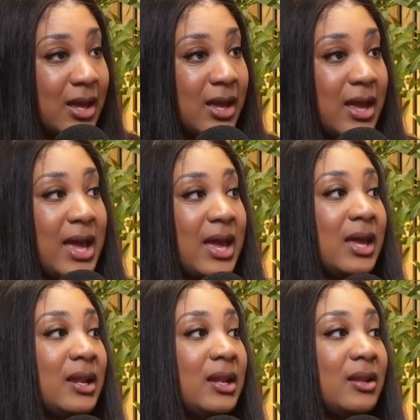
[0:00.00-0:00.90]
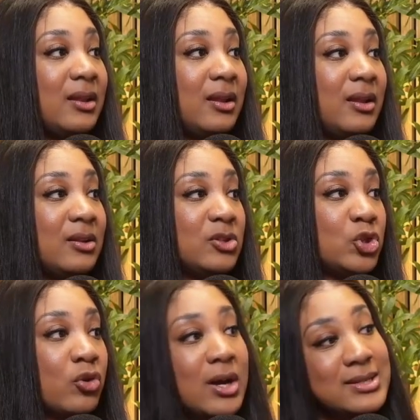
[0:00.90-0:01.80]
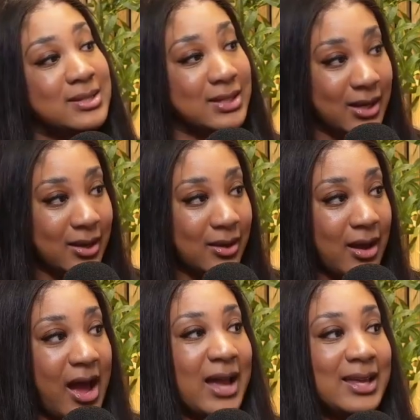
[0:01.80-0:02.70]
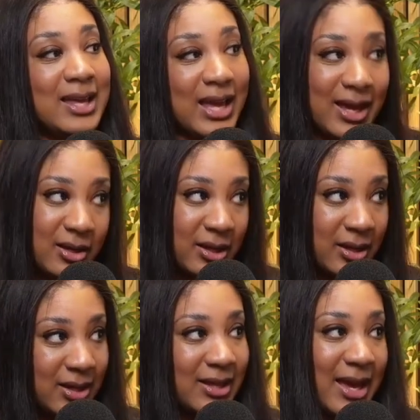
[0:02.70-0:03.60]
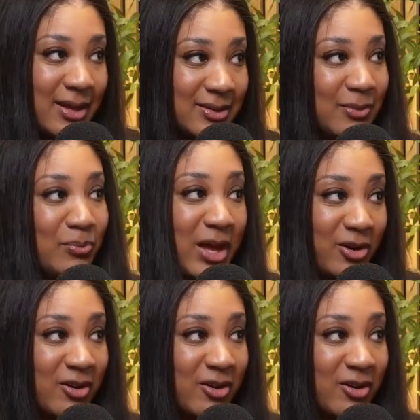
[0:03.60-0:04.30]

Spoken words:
And trusting I can get better.